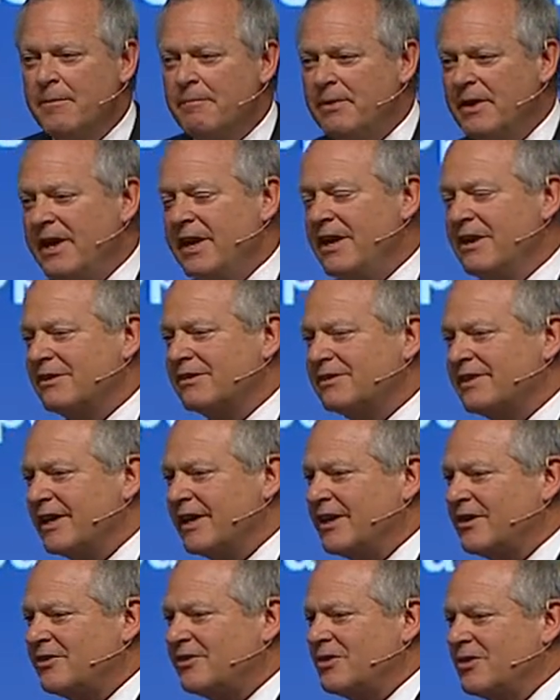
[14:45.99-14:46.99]
But here's
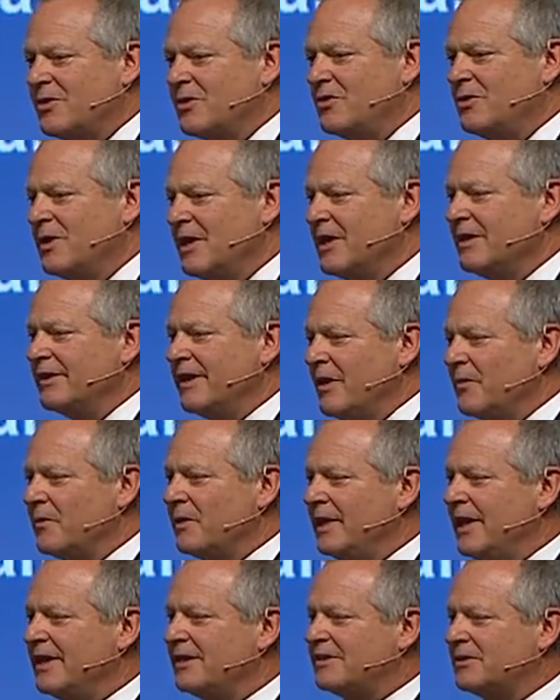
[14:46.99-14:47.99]
the issue that
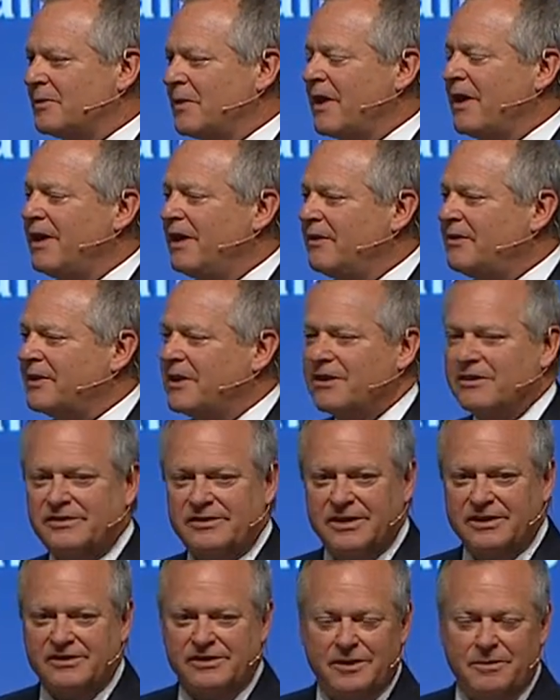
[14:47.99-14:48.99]
relates to our healthcare
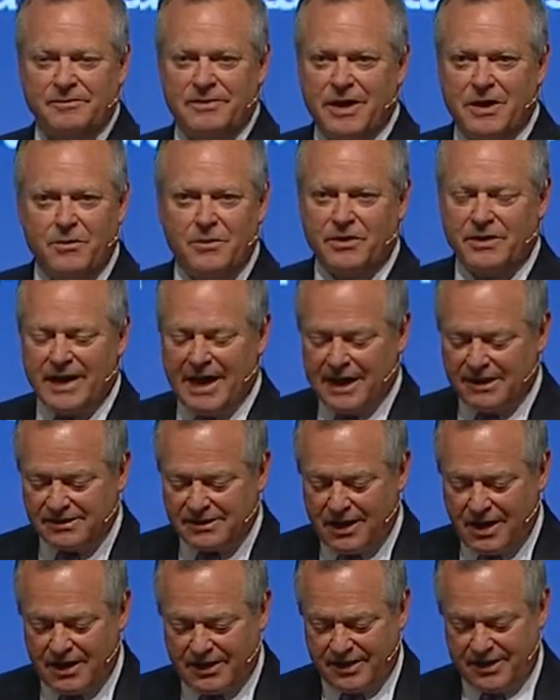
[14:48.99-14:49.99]
system that we're not
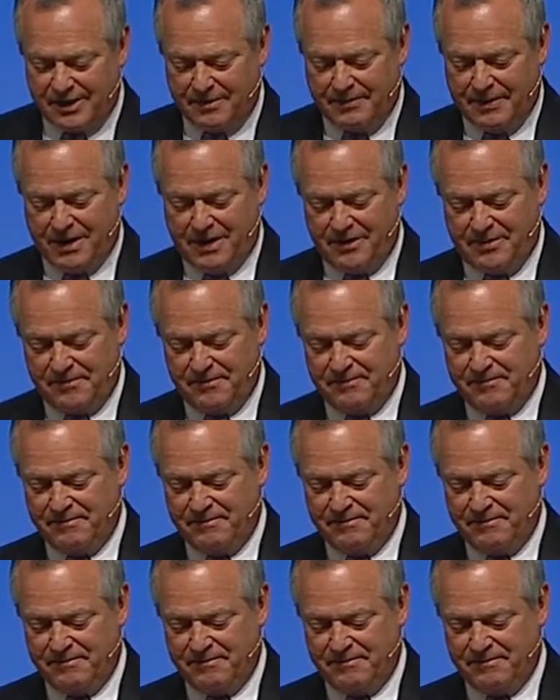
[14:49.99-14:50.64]
talking about.